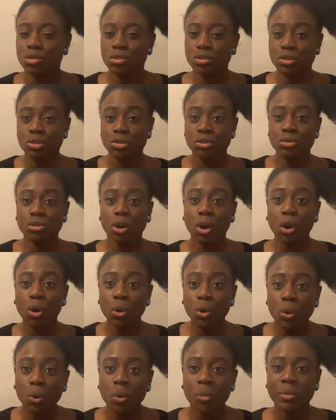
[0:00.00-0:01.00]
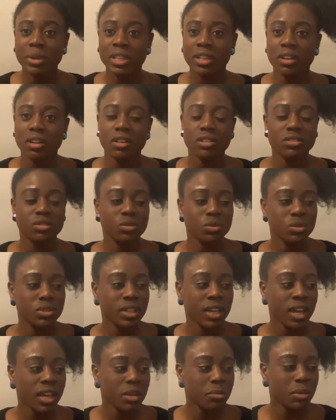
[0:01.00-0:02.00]
so many articles
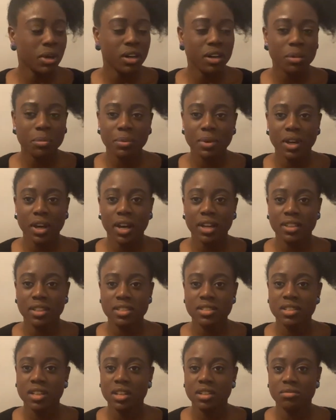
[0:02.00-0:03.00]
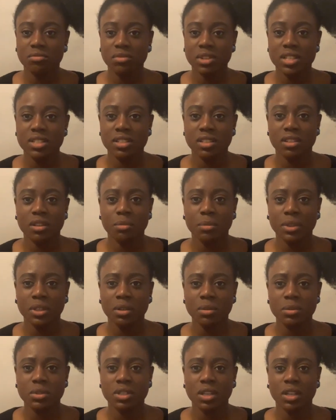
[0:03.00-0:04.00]
came up, and I started reading them, and
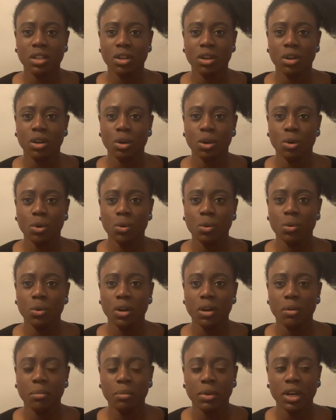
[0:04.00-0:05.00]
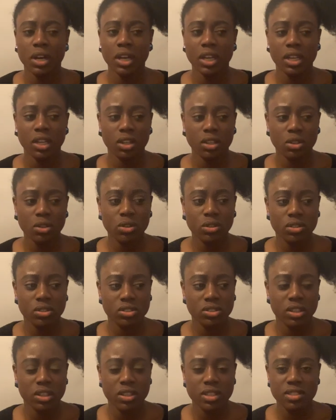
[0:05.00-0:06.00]
I was like, oh my
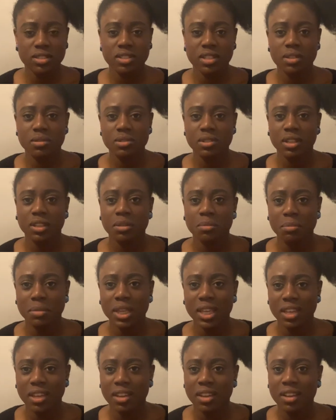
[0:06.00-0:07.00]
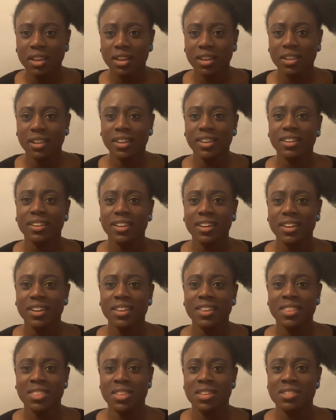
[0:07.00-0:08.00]
gosh, this sounds like me. Like
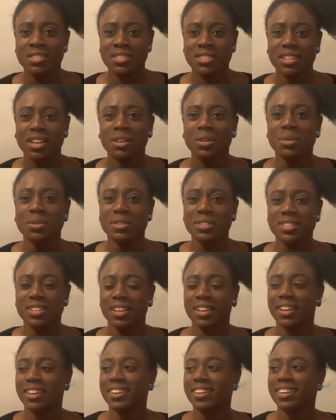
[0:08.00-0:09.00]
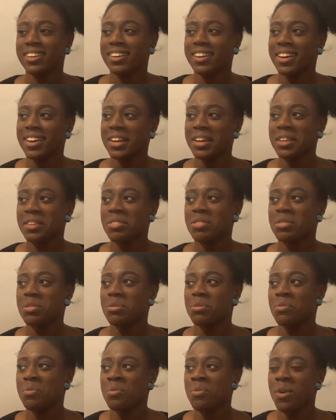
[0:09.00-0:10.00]
this sounds like
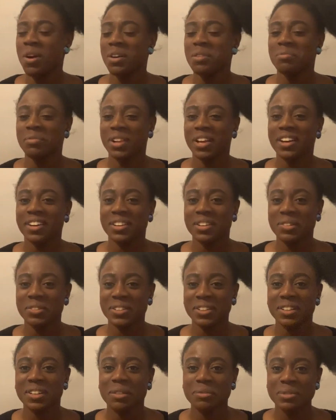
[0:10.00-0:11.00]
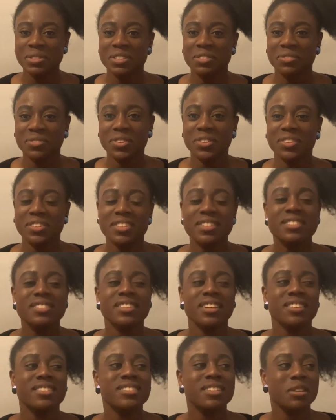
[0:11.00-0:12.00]
what I'm like when it comes to food. This
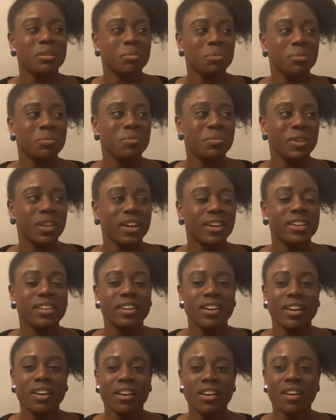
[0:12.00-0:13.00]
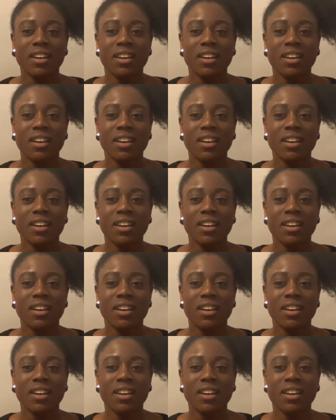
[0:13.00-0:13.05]
sounds like